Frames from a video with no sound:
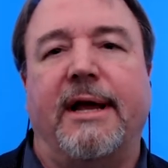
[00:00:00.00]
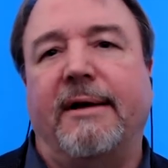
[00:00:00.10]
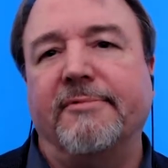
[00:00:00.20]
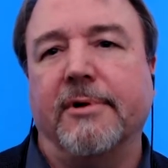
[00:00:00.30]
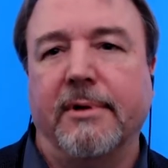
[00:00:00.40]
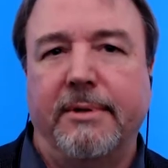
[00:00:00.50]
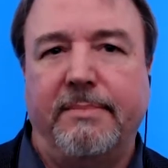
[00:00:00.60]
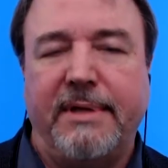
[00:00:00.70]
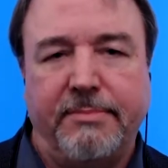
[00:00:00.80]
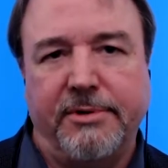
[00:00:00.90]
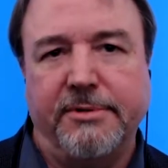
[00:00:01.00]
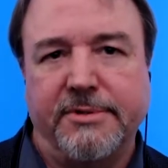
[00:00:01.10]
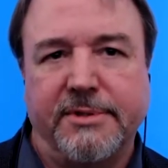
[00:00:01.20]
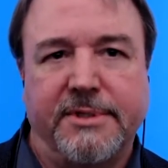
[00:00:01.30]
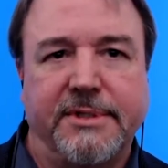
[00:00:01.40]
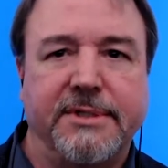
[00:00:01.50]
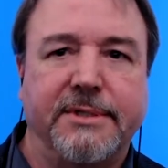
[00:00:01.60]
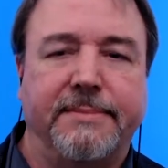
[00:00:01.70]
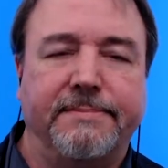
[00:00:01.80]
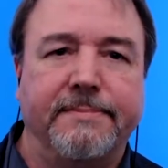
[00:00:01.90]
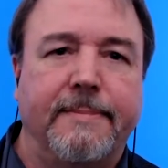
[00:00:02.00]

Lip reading: after people use the system,